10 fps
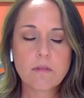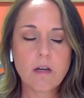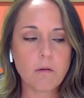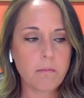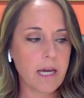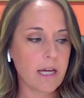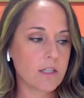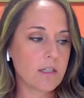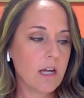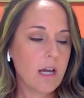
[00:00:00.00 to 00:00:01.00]
Oh
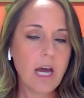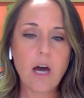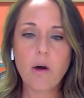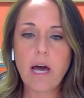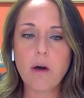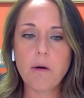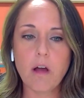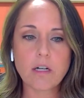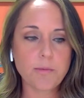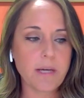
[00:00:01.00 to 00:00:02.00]
man. How
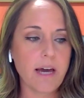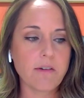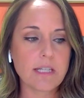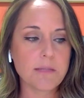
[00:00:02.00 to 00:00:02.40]
long do we have on this